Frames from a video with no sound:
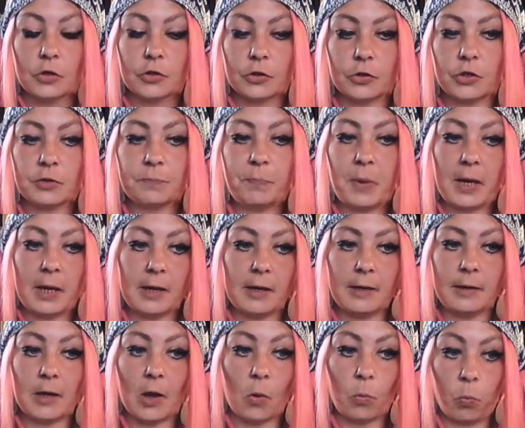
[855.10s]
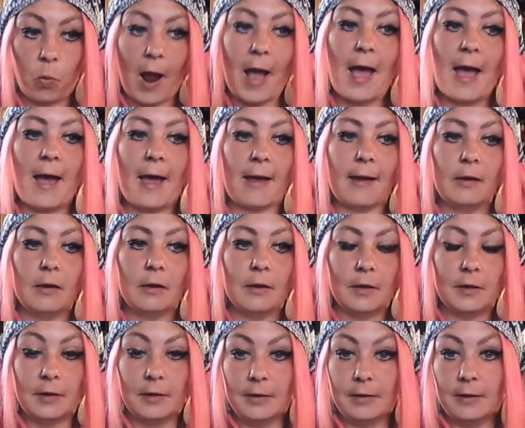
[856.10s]
So just be aware
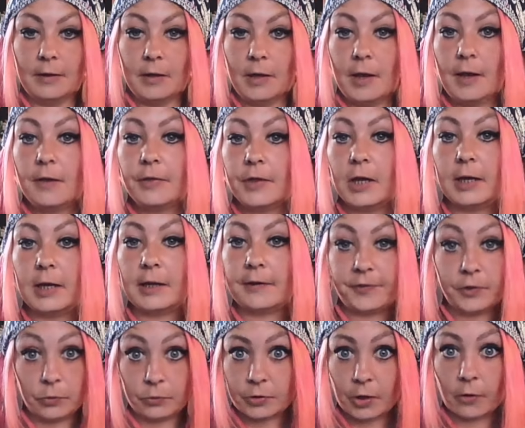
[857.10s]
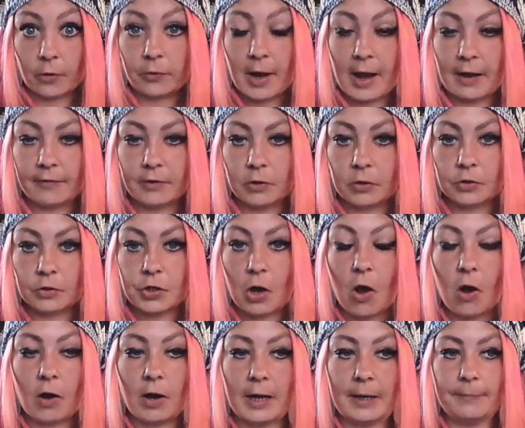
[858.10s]
that if you don't have a lot of
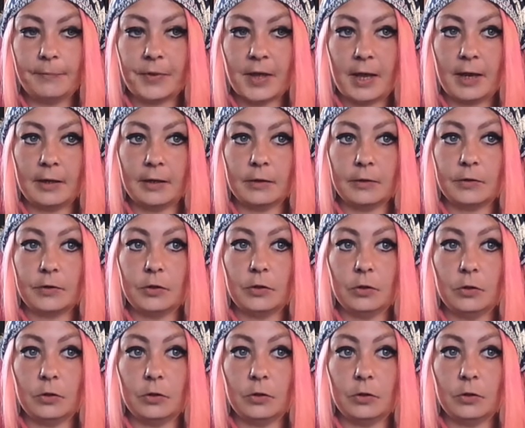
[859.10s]
time, then